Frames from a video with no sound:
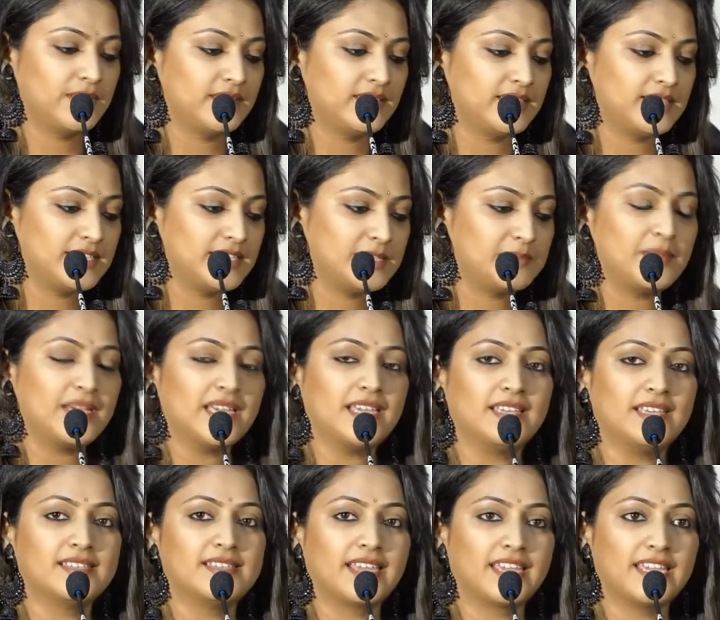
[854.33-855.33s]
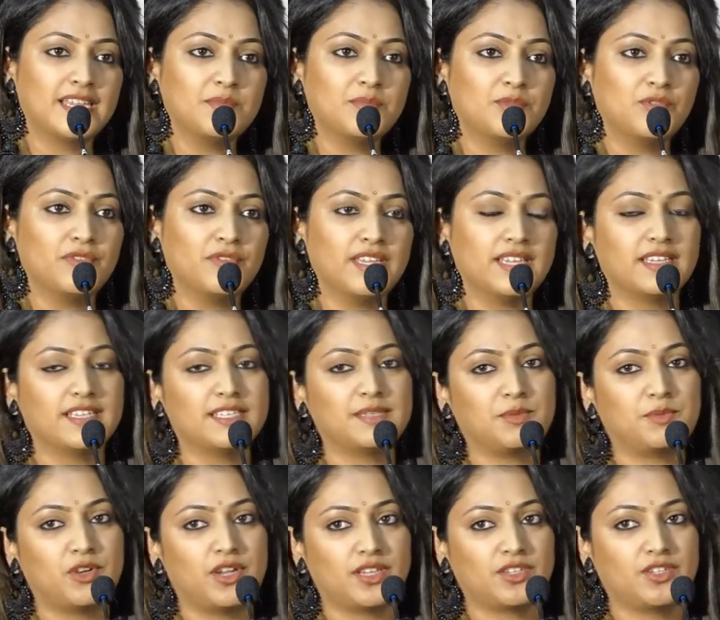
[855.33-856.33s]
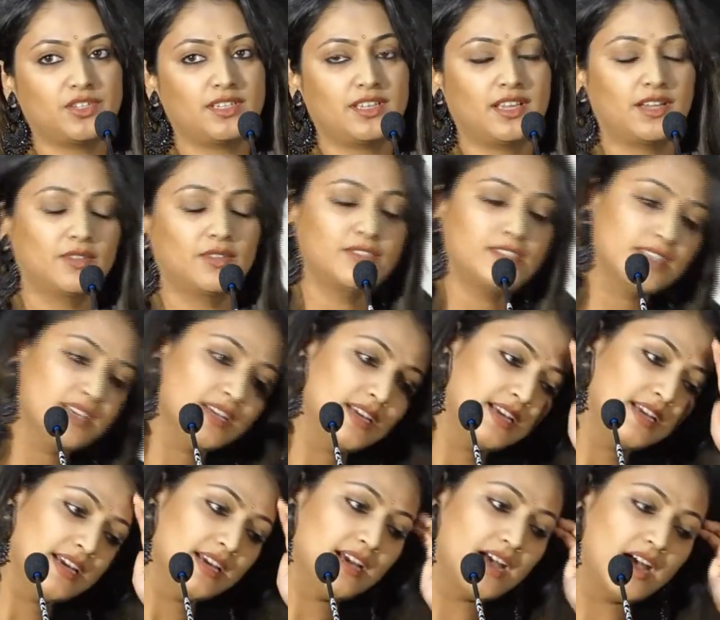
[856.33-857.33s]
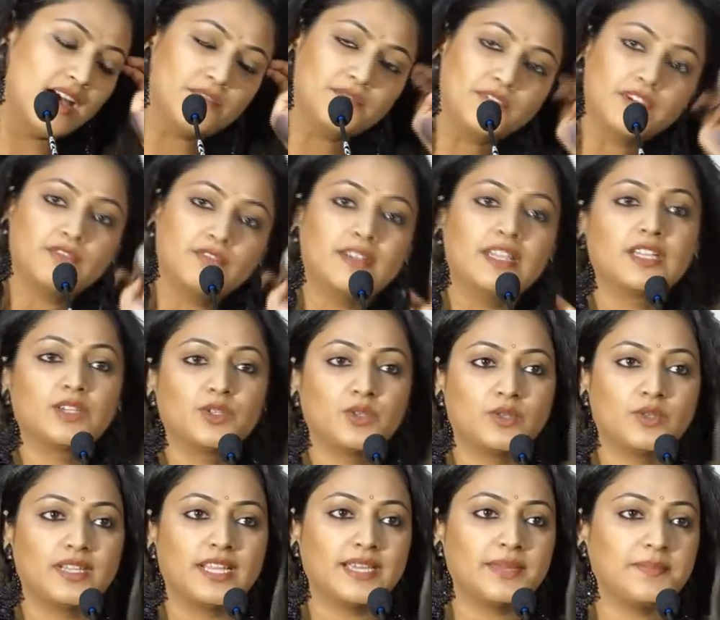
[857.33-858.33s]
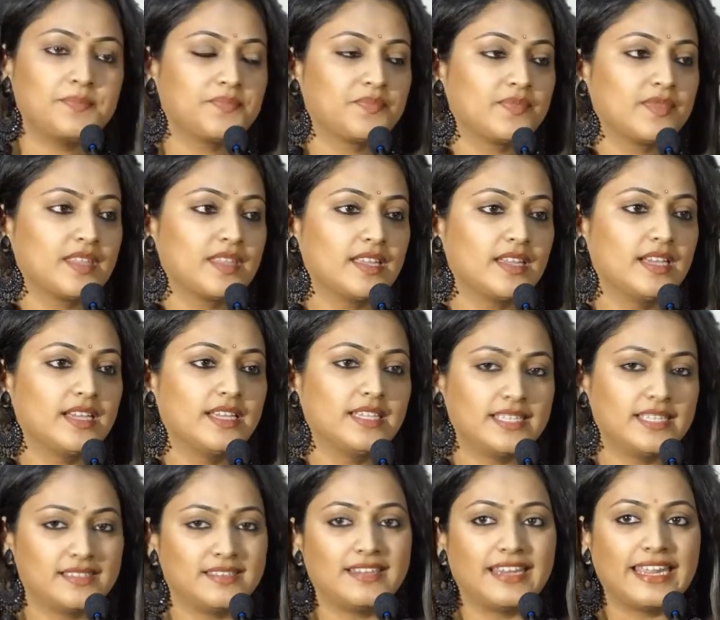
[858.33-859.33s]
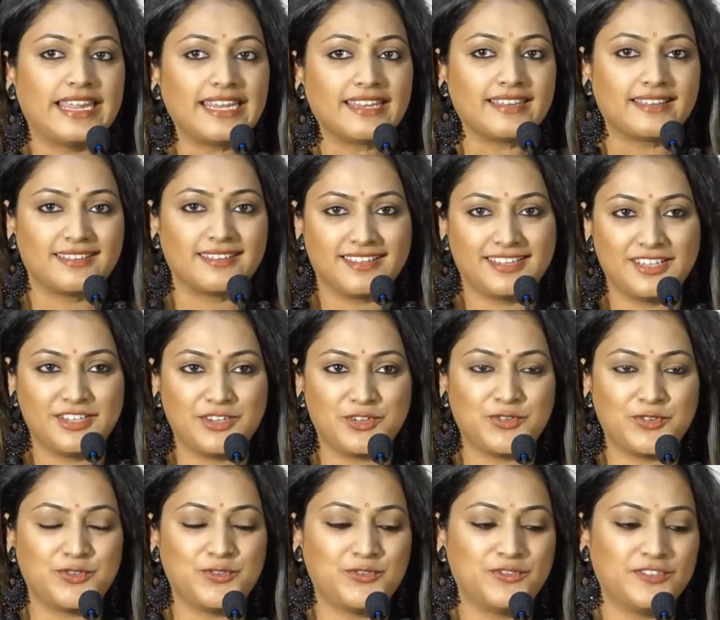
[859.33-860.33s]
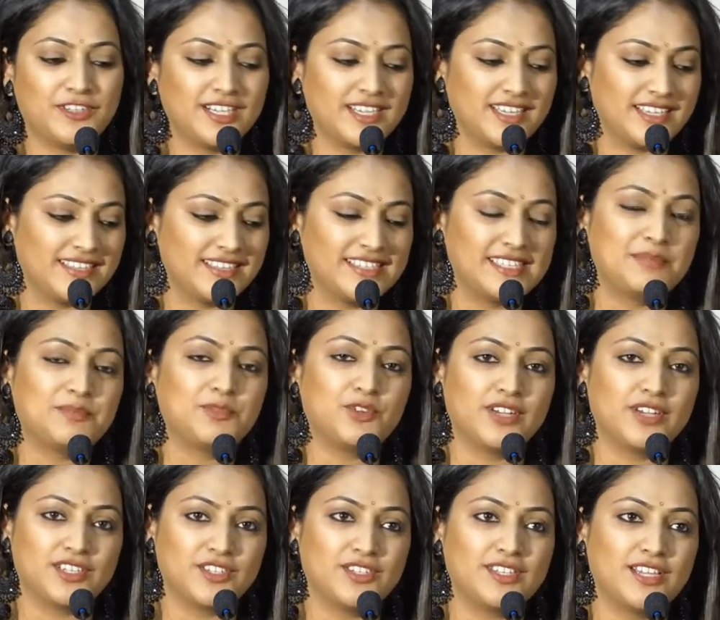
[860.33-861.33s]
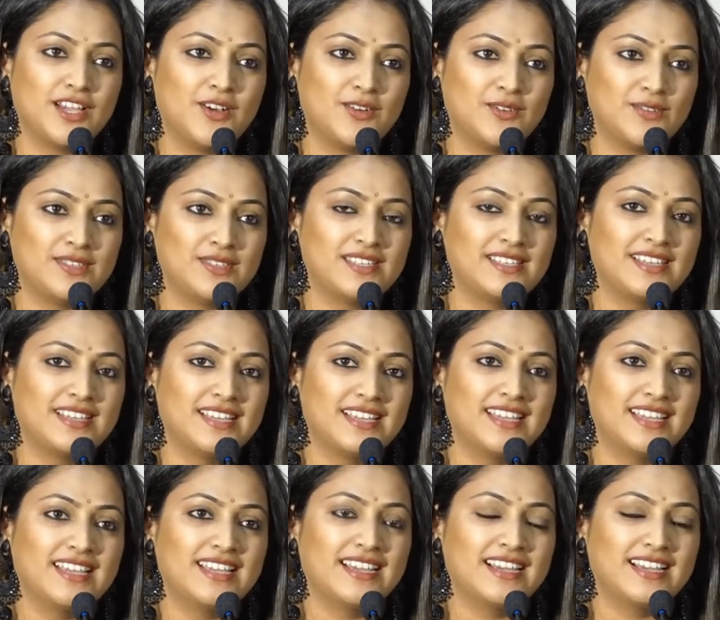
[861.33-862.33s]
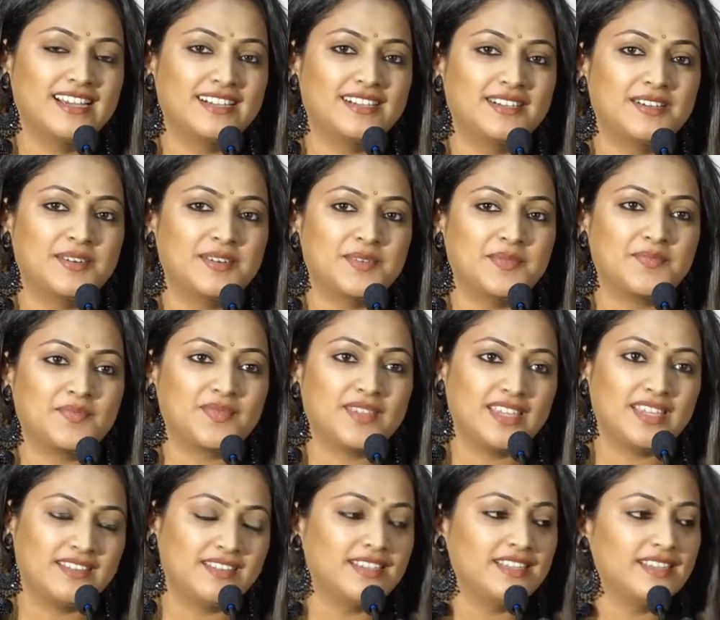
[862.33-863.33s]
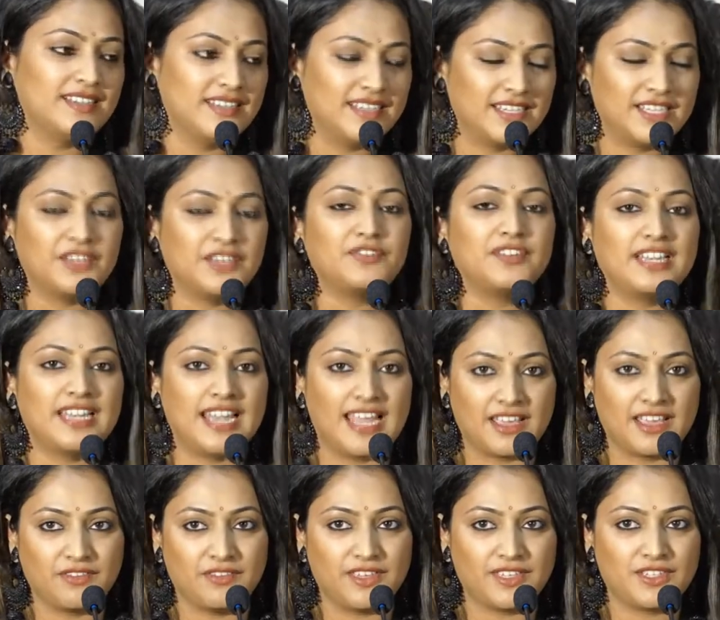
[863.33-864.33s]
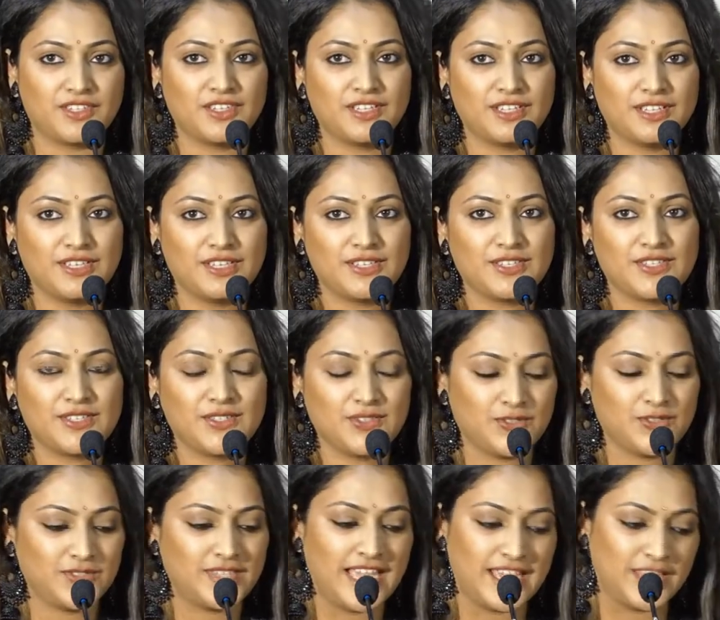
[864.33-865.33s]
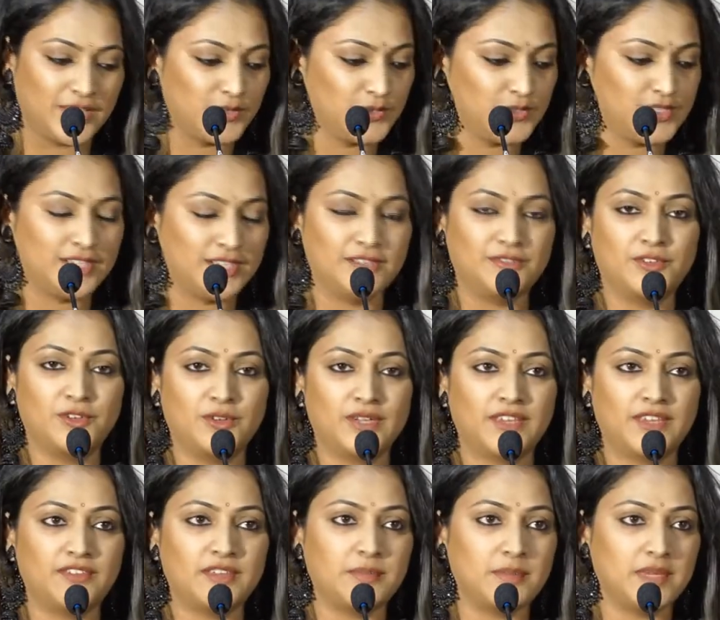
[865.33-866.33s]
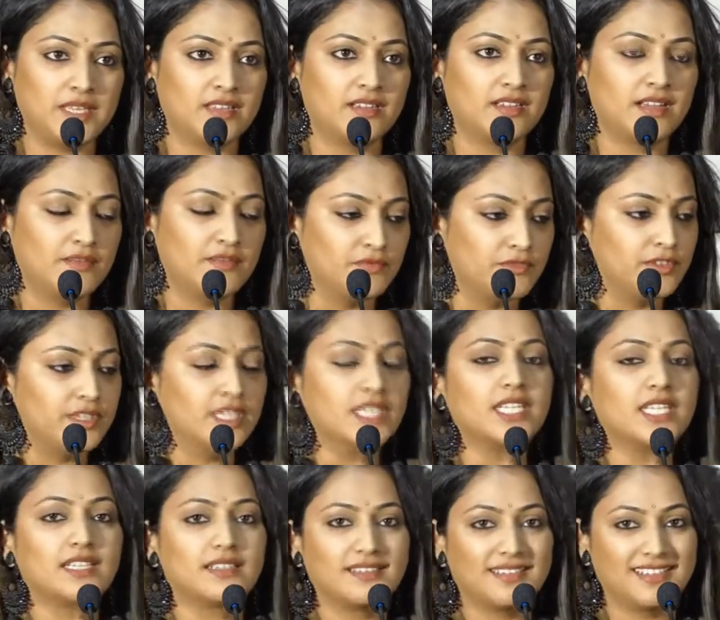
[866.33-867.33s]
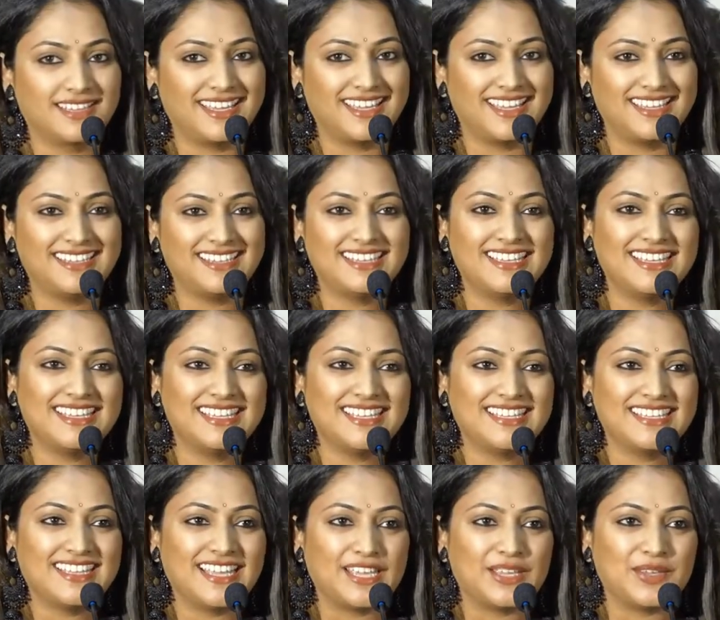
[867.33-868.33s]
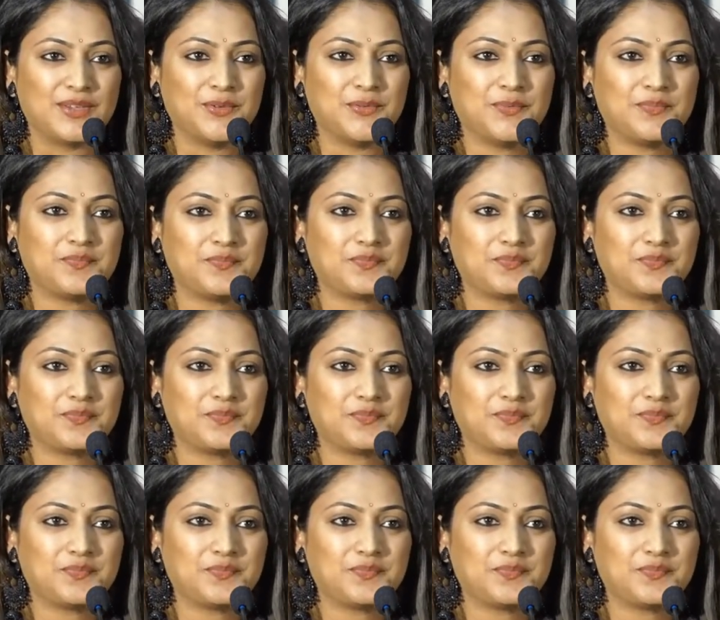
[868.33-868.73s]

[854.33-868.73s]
This is my second movie in his production house after Vallakottai. It is rare to work in the same production house in a different language. So thank you sir for giving me the comfort again. Thank you.